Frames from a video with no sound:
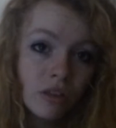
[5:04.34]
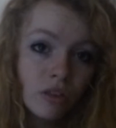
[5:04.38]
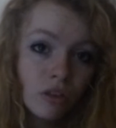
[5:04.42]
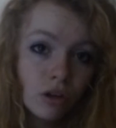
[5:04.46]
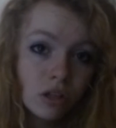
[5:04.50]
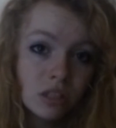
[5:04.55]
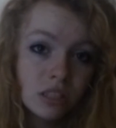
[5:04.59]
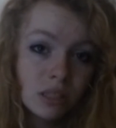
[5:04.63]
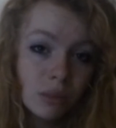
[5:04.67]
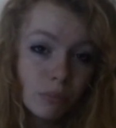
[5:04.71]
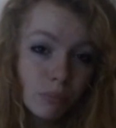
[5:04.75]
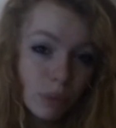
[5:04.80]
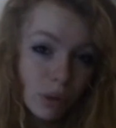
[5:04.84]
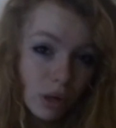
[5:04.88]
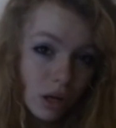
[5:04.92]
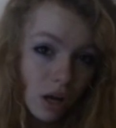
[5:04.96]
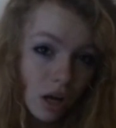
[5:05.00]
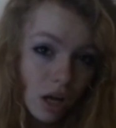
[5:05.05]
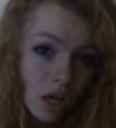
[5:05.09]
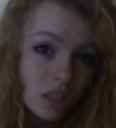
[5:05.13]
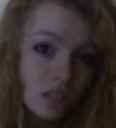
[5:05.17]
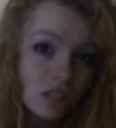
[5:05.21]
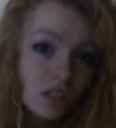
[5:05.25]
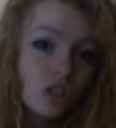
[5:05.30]
13
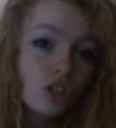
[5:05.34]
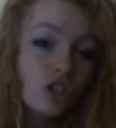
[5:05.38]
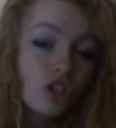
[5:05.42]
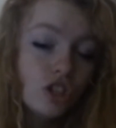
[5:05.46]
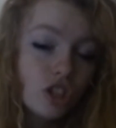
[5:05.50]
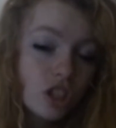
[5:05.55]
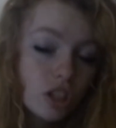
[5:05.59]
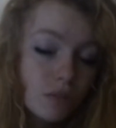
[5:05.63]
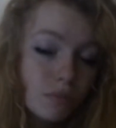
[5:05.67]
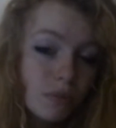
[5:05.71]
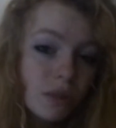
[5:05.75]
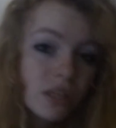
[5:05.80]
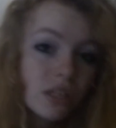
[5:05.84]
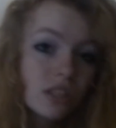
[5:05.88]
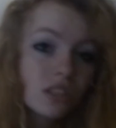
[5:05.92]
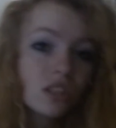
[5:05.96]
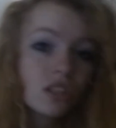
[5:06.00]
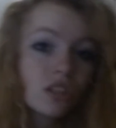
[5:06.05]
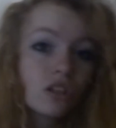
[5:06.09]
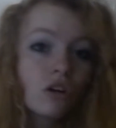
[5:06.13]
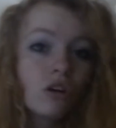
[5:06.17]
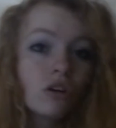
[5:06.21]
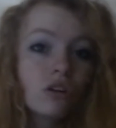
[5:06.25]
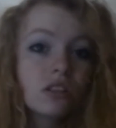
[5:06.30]
plus, just because
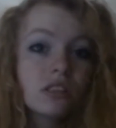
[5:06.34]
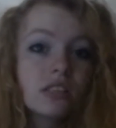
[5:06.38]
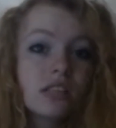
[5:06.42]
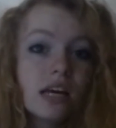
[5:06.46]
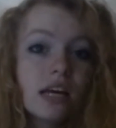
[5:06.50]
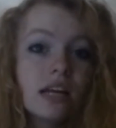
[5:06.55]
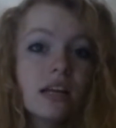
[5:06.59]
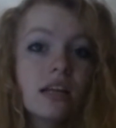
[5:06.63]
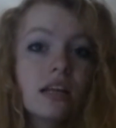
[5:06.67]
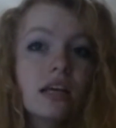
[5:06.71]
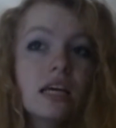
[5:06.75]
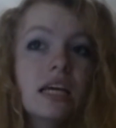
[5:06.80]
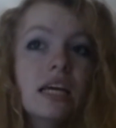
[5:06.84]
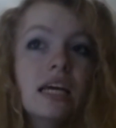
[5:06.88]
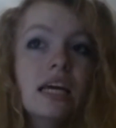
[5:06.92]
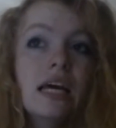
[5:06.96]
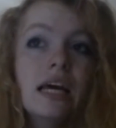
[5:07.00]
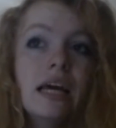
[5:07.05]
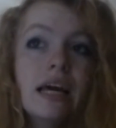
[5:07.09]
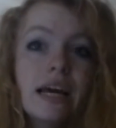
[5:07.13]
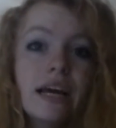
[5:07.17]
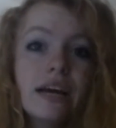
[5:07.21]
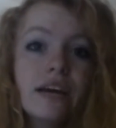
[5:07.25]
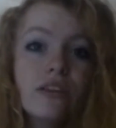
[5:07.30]
the content,
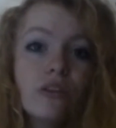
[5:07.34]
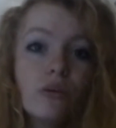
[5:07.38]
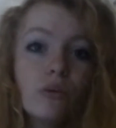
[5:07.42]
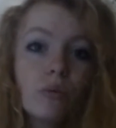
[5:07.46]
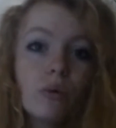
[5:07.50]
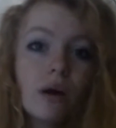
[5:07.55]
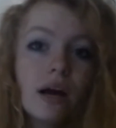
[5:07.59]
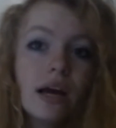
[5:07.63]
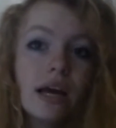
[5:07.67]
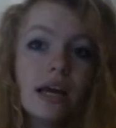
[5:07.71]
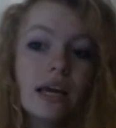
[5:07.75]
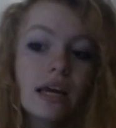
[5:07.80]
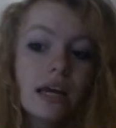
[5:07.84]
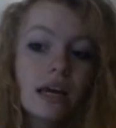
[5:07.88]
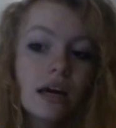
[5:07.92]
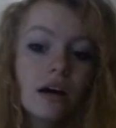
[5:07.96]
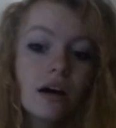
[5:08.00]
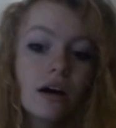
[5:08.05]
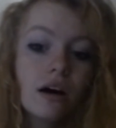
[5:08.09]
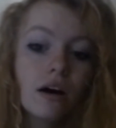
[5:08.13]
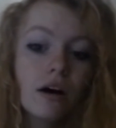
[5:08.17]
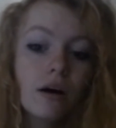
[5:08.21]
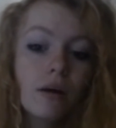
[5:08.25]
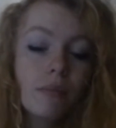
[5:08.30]
in the way
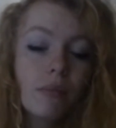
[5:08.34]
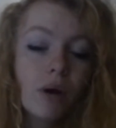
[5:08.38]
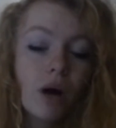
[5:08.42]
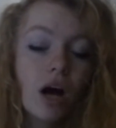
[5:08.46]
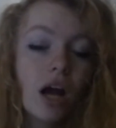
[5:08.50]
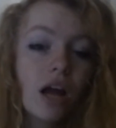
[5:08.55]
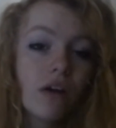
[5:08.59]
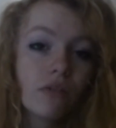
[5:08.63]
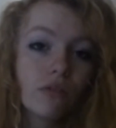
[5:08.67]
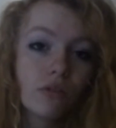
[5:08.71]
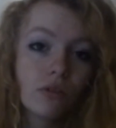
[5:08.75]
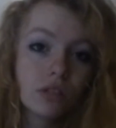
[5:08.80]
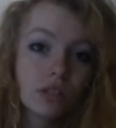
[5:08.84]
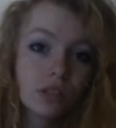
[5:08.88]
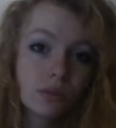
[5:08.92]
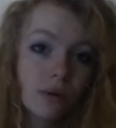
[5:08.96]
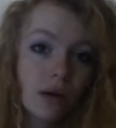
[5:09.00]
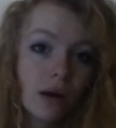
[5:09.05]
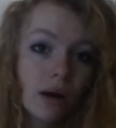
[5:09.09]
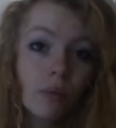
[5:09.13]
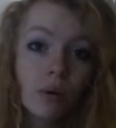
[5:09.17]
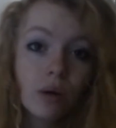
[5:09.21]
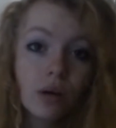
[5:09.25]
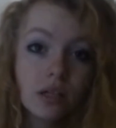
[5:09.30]
I have got
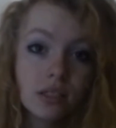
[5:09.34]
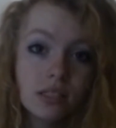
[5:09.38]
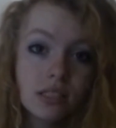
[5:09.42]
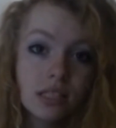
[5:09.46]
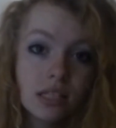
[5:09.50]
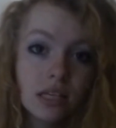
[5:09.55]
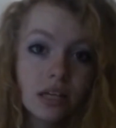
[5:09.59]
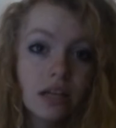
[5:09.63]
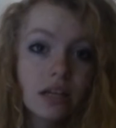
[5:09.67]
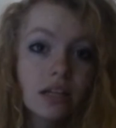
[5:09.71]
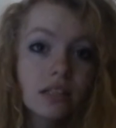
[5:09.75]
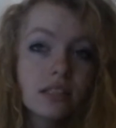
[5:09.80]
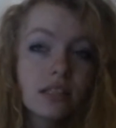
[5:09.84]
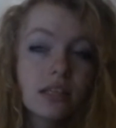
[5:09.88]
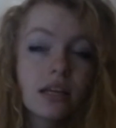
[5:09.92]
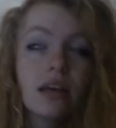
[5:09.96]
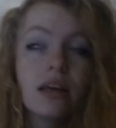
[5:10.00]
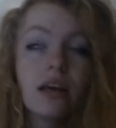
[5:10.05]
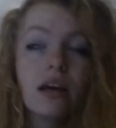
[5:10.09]
swear words in it.